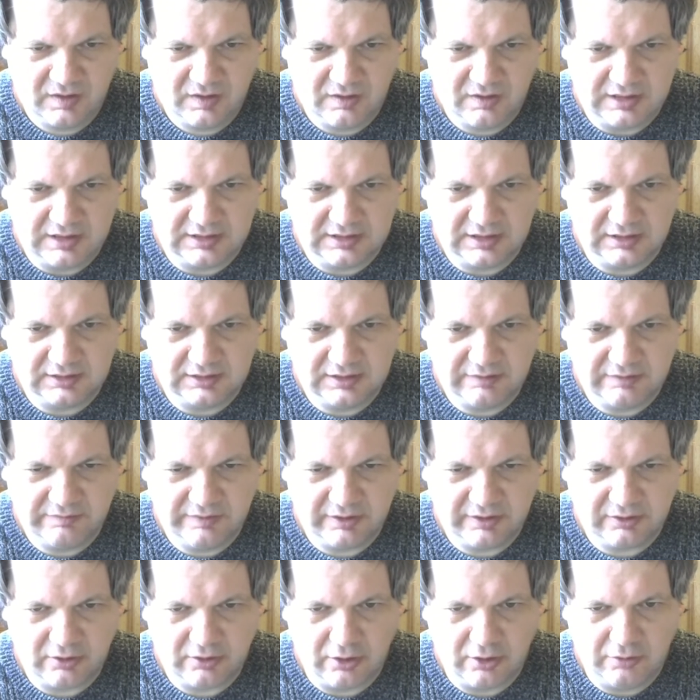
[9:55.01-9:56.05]
the
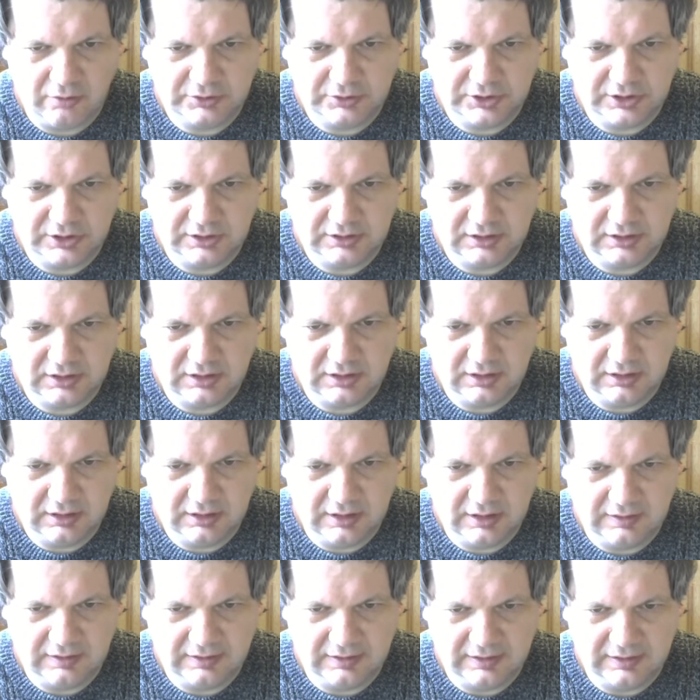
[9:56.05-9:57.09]
scientific object
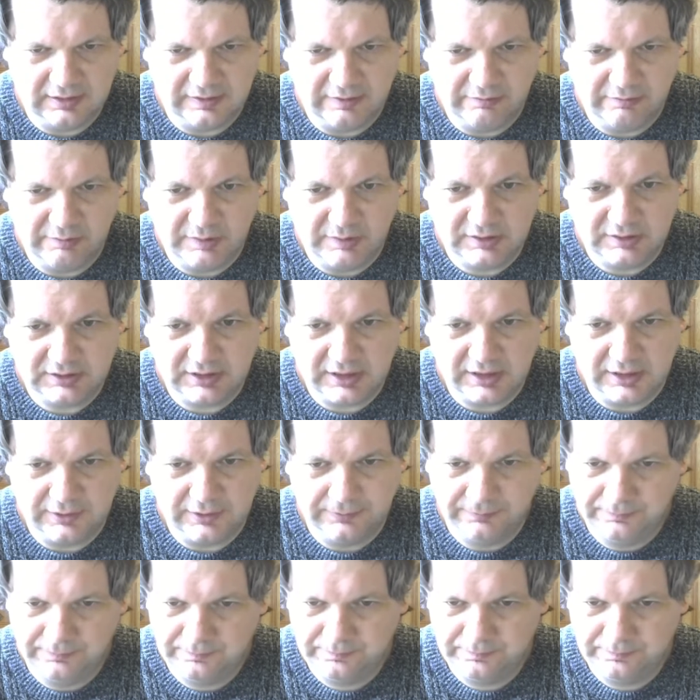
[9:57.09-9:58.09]
in development here.